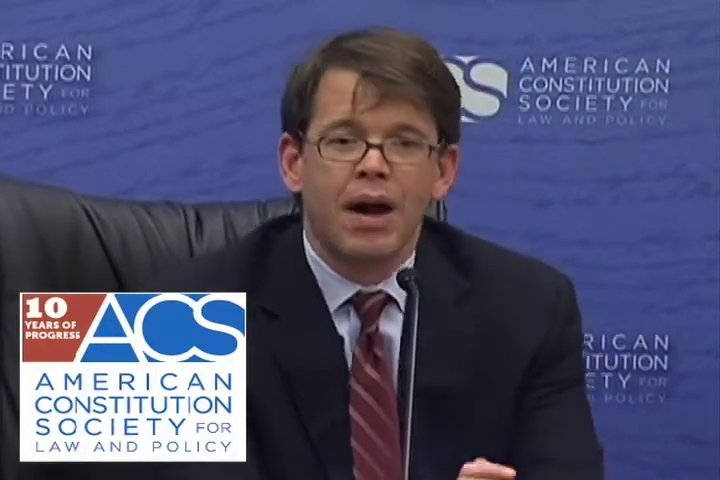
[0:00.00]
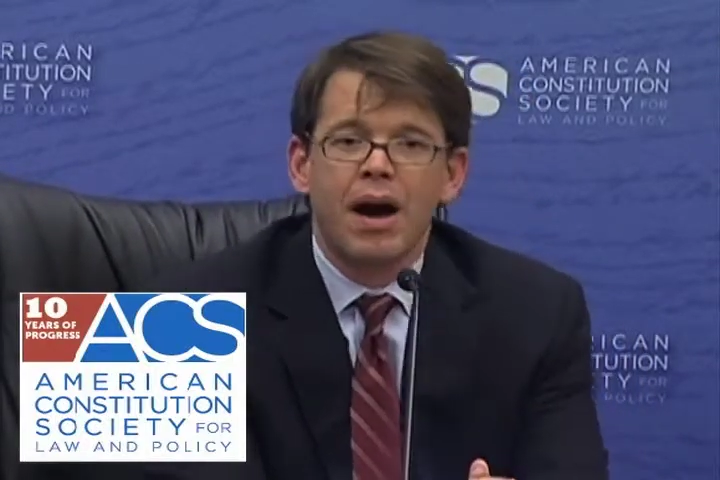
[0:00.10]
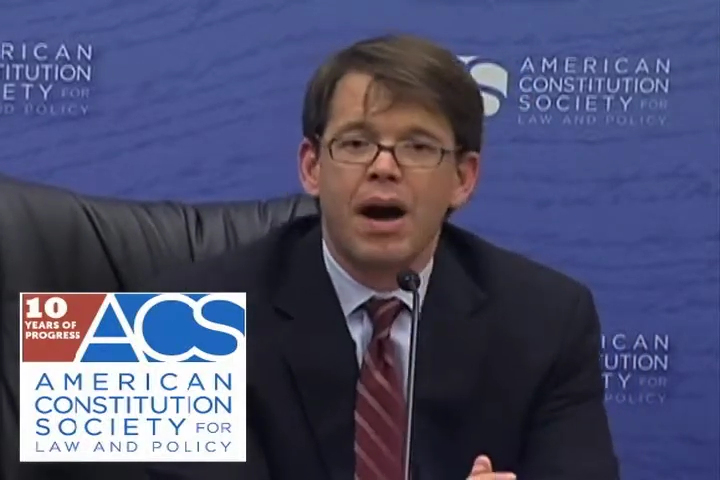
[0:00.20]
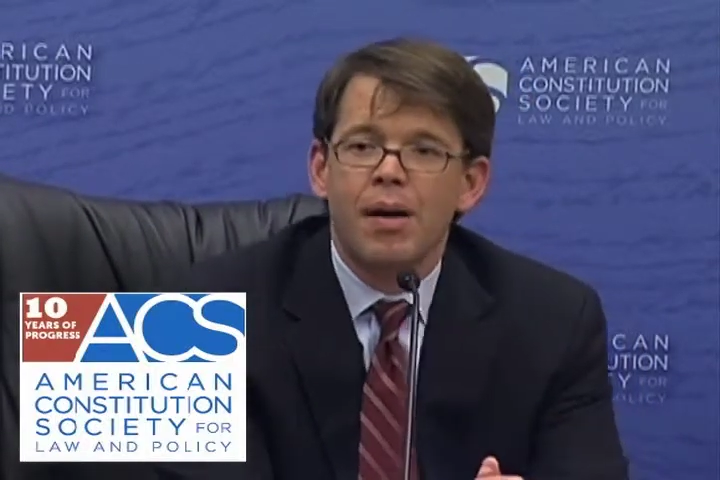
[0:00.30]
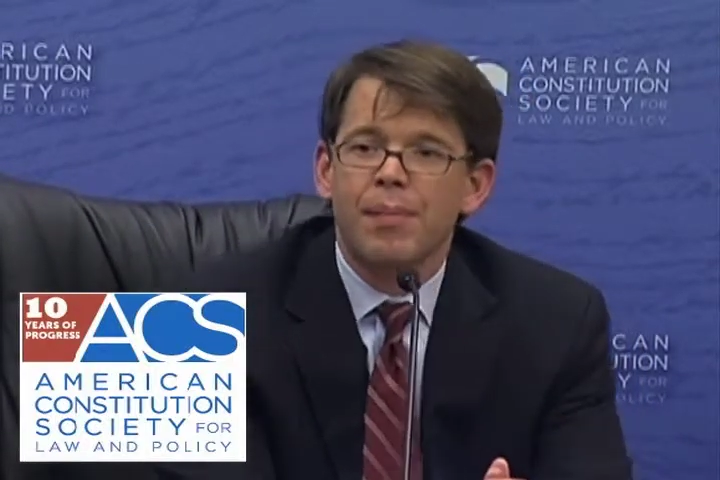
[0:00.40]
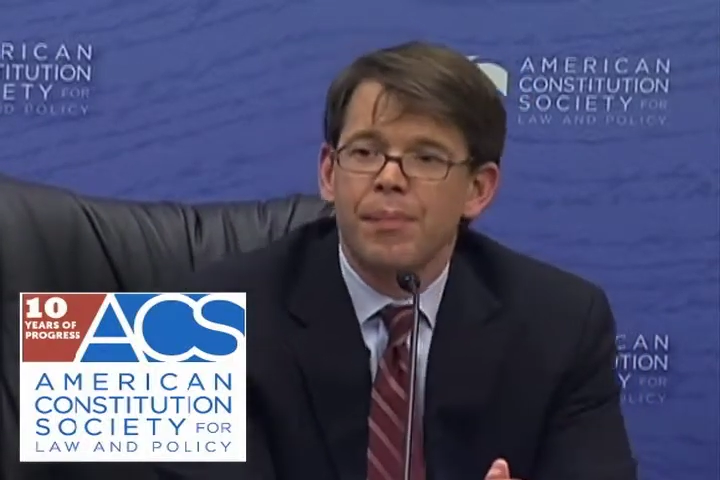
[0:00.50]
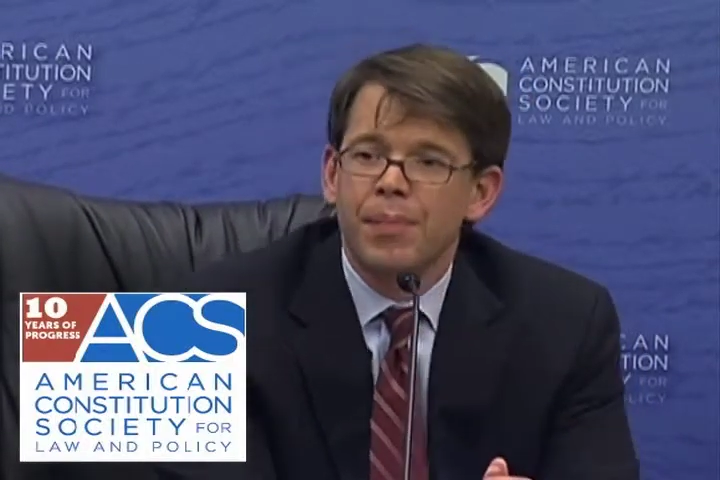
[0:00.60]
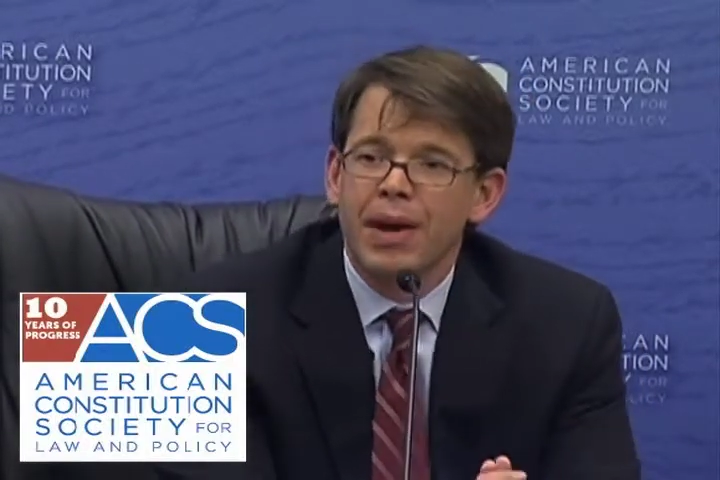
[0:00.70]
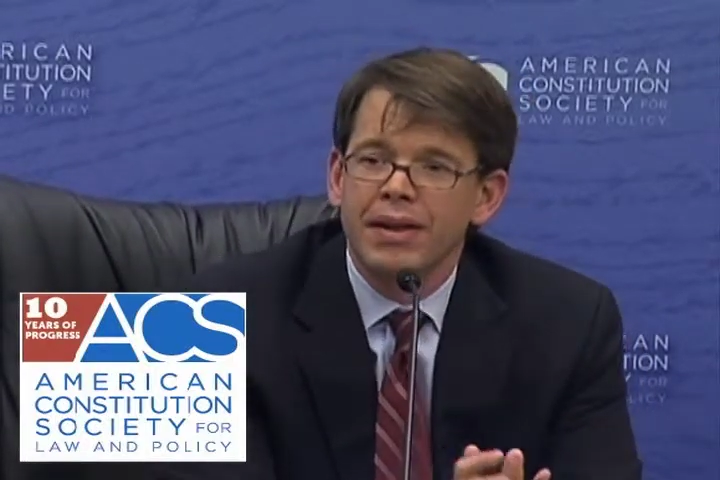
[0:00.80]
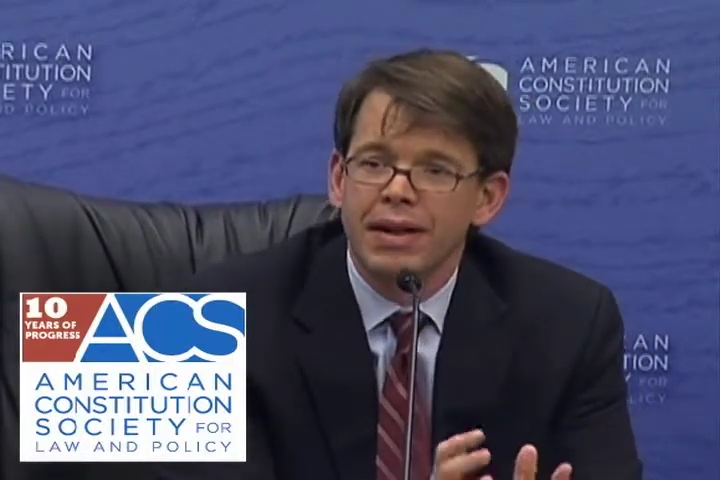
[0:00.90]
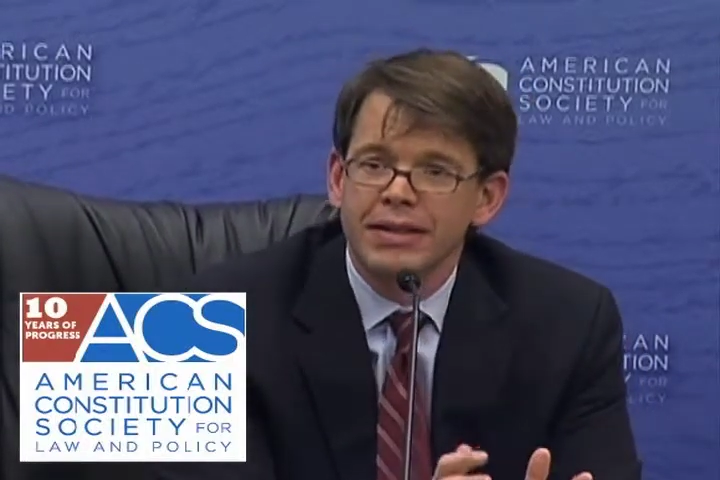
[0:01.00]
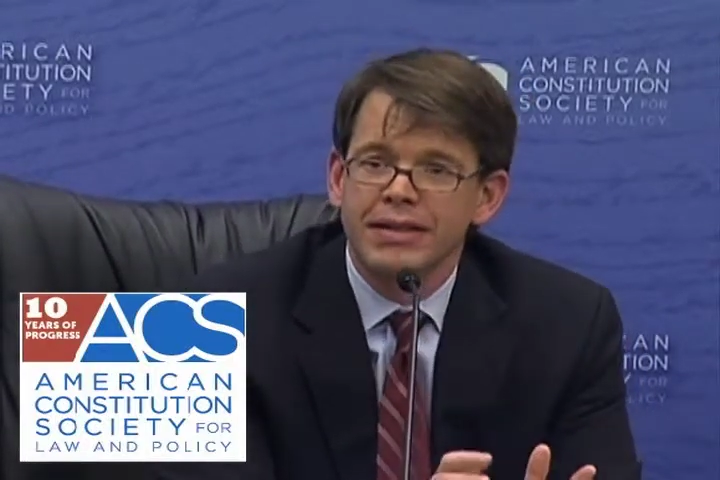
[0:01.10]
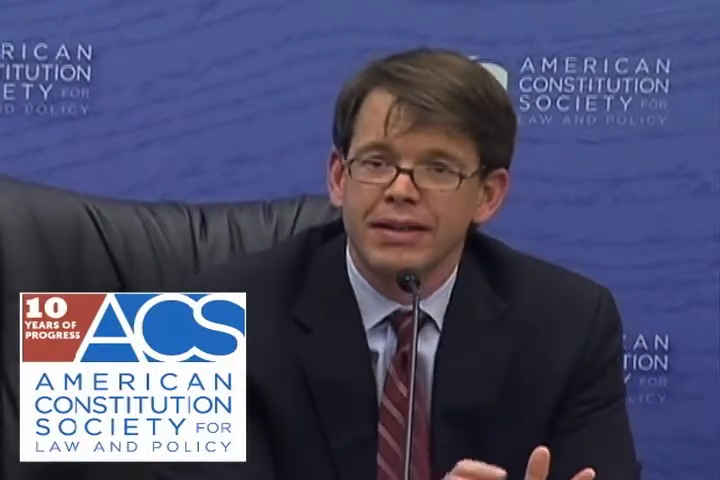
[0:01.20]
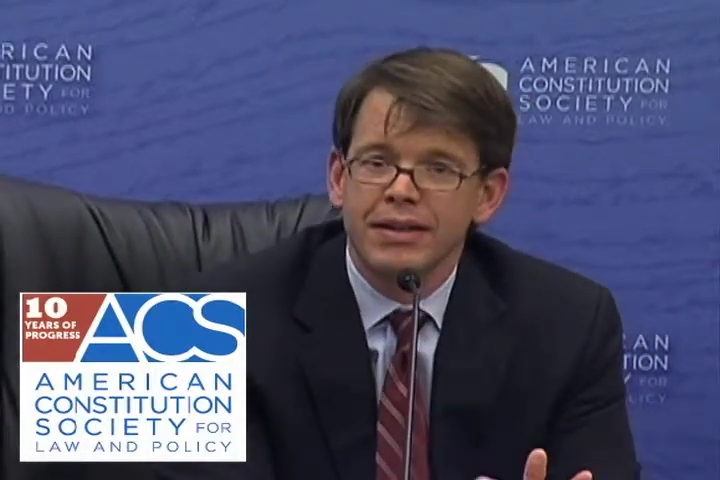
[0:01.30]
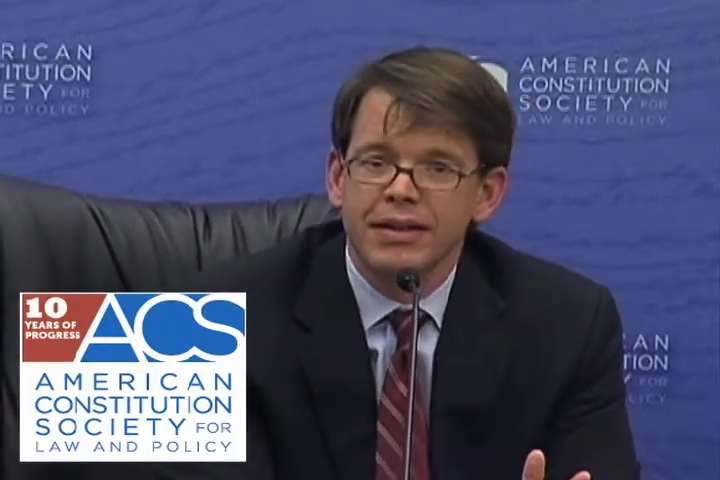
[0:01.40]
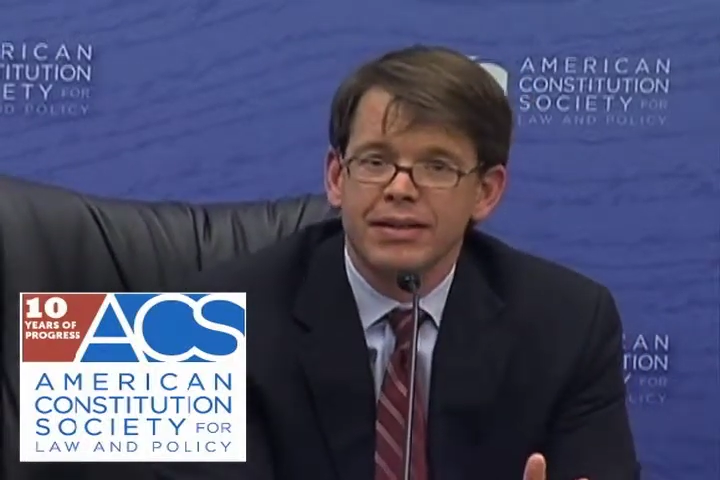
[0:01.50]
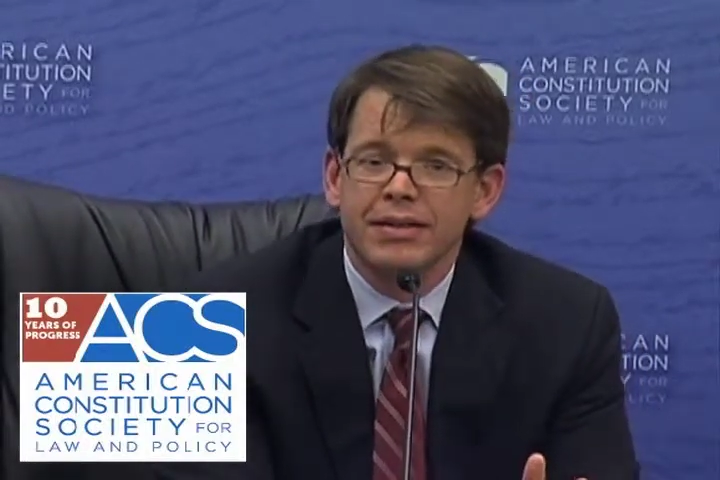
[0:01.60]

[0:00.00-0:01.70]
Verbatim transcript: Um, but I'd like to